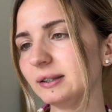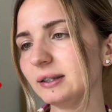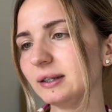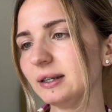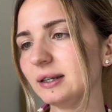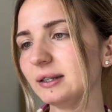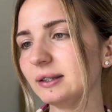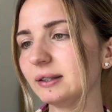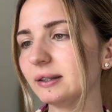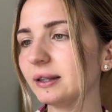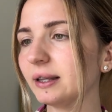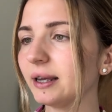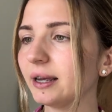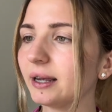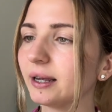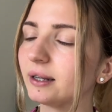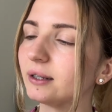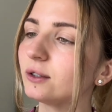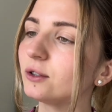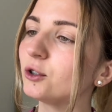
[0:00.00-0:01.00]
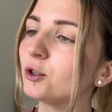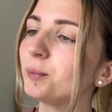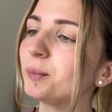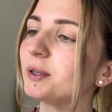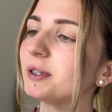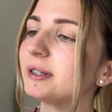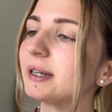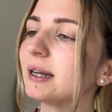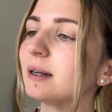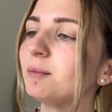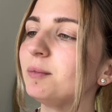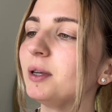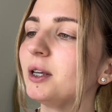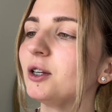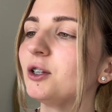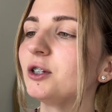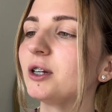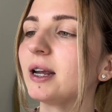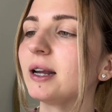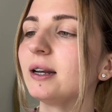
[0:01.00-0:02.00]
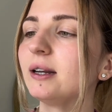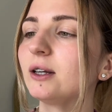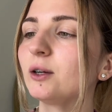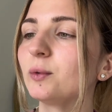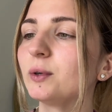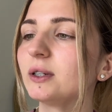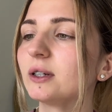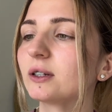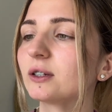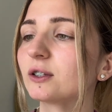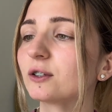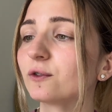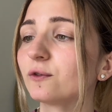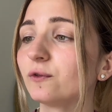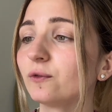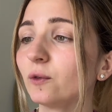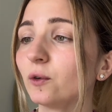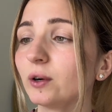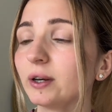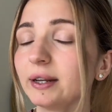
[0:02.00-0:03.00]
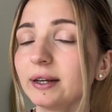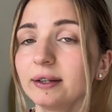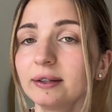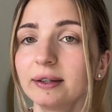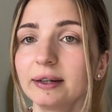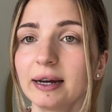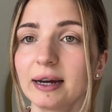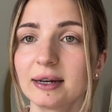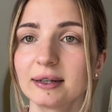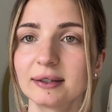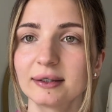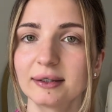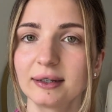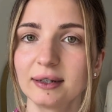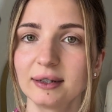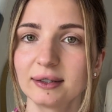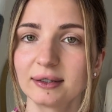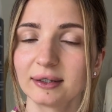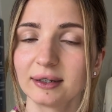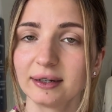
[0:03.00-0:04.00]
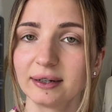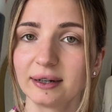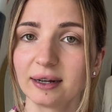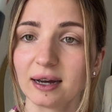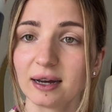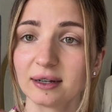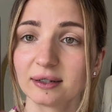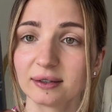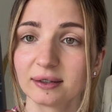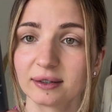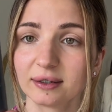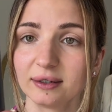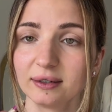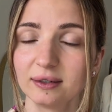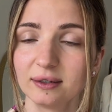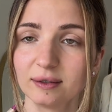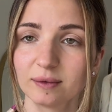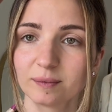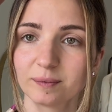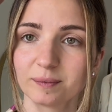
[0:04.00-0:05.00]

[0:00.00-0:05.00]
is the 2% BHA liquid exfoliant that has salicylic acid.